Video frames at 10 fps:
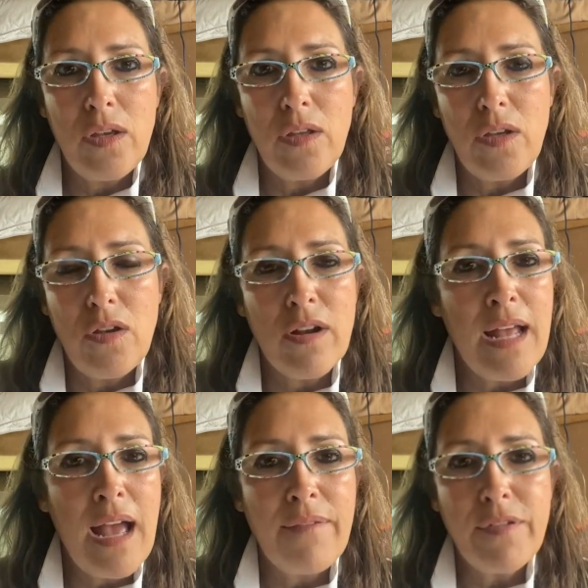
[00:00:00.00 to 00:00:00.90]
you're
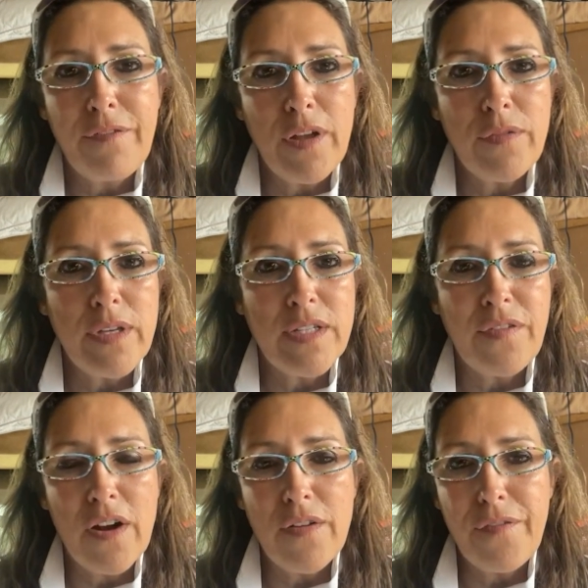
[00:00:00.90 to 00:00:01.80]
going to have to float these
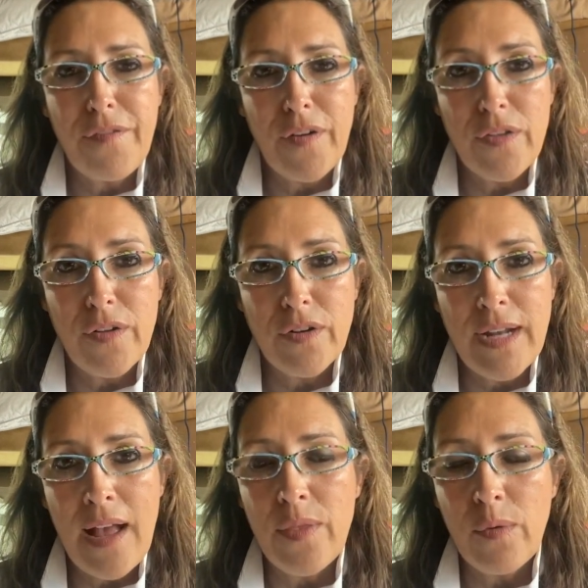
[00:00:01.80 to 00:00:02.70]
further
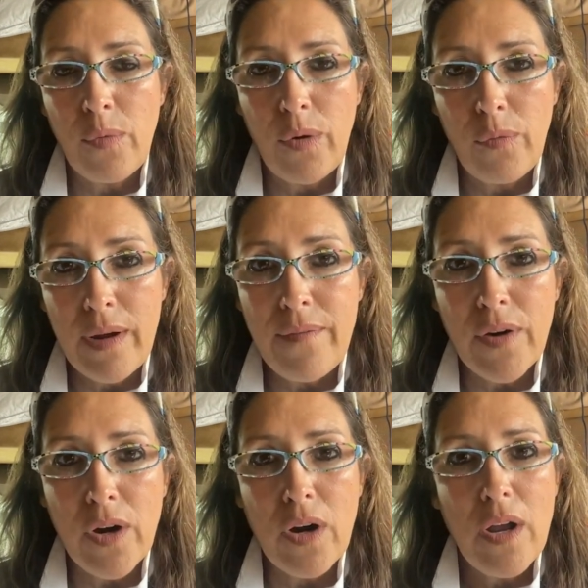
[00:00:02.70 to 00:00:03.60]
down the
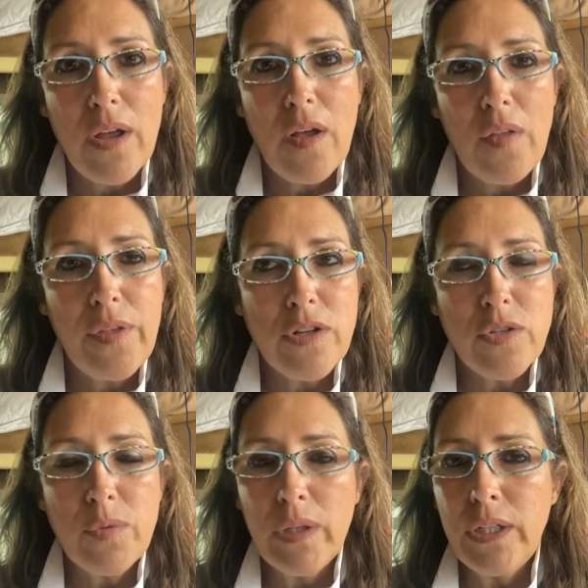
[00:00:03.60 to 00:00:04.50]
river
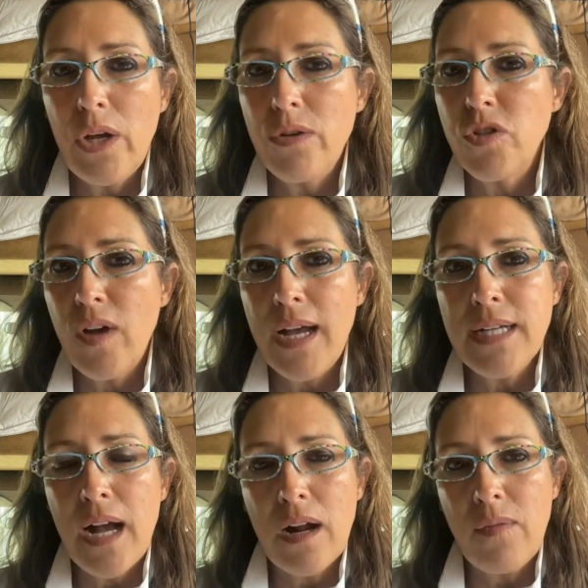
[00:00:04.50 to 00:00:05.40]
there's really no dry
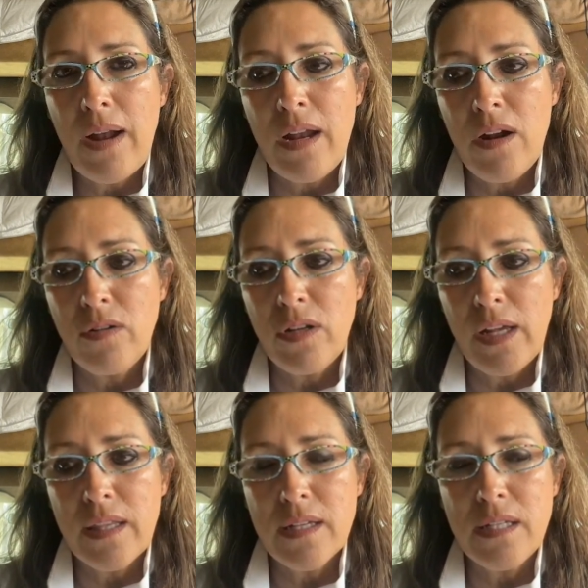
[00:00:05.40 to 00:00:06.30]
dock around here.
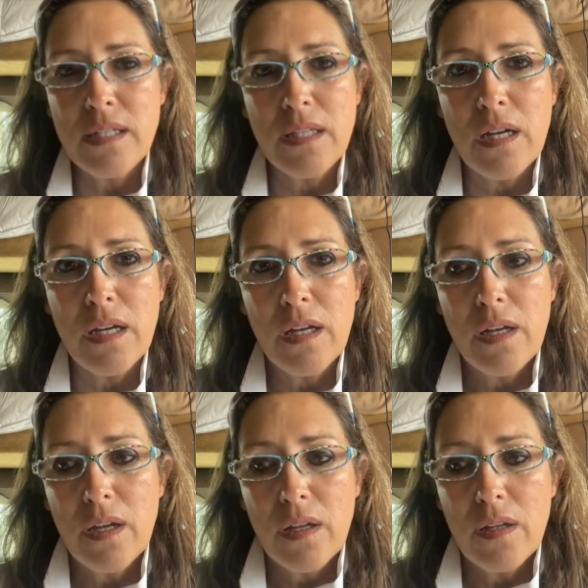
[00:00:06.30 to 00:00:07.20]
Like, this is the
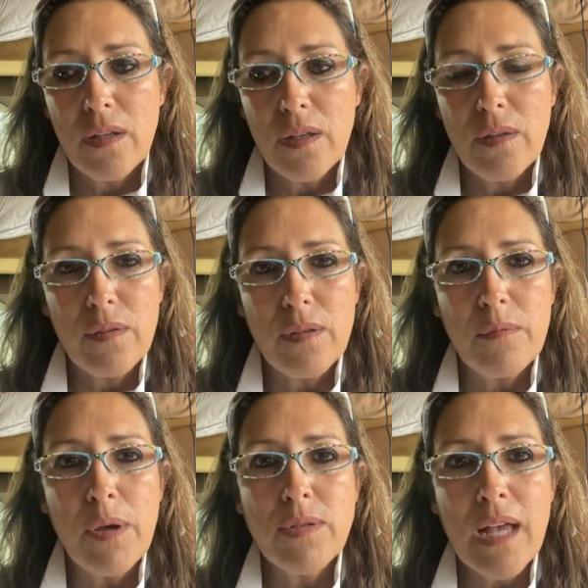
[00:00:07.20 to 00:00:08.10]

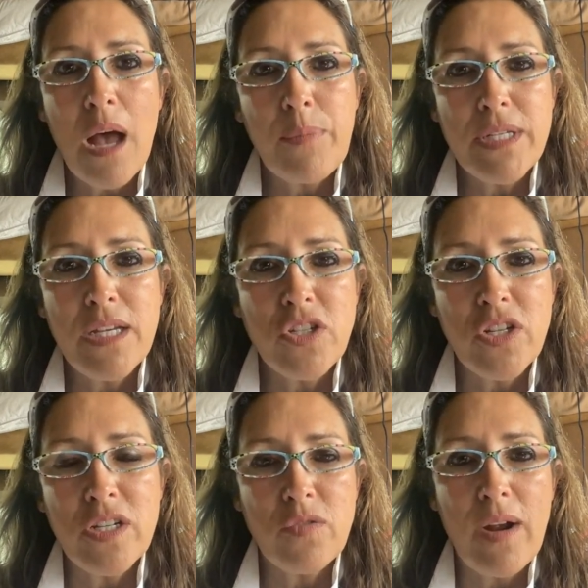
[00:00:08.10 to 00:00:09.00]
most
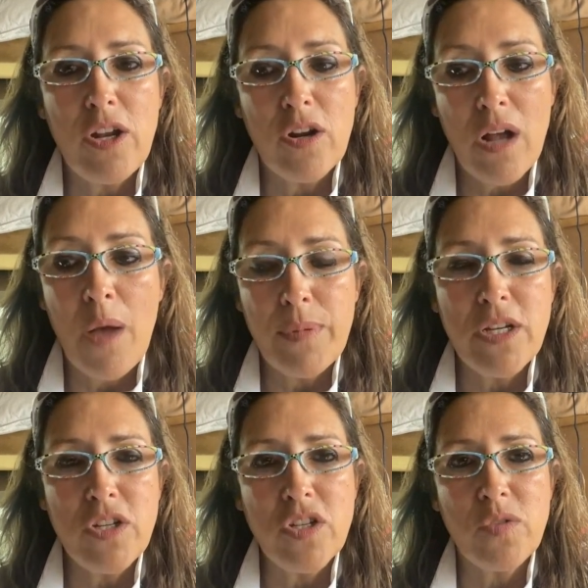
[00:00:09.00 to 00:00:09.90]
competition is right. Your
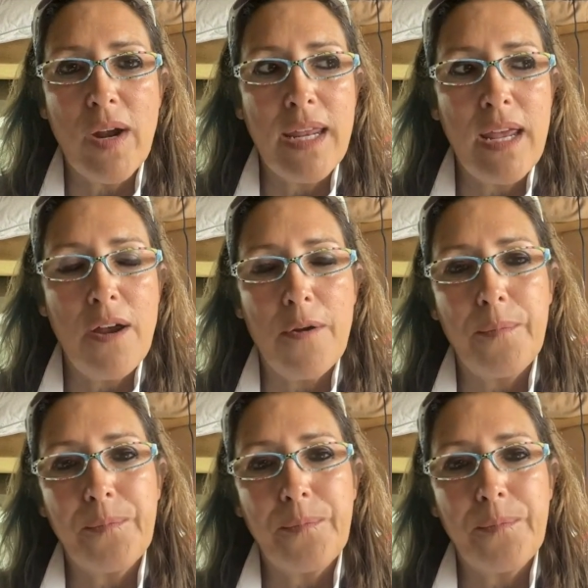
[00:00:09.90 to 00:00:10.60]
competition's right here.